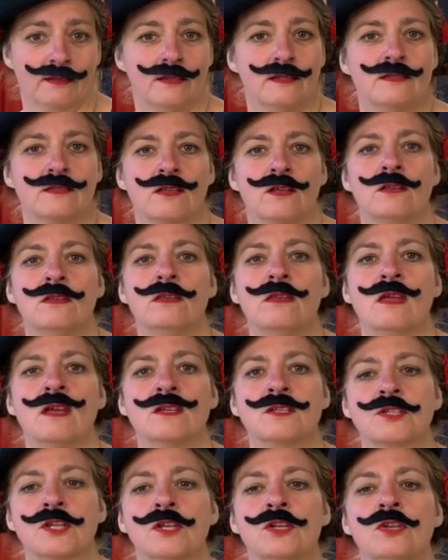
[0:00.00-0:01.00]
is a
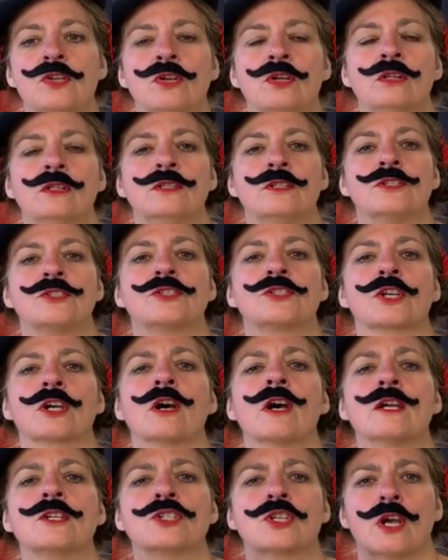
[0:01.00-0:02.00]
national
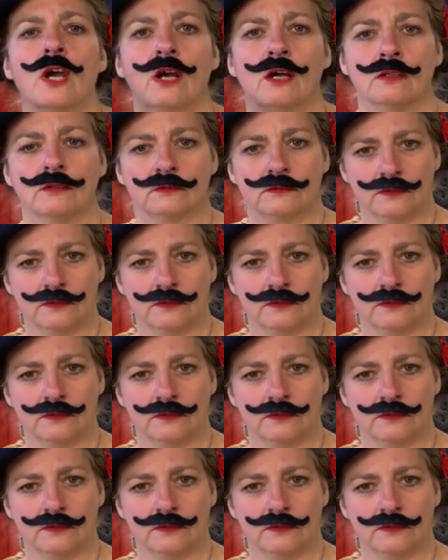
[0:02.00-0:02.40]
treasure.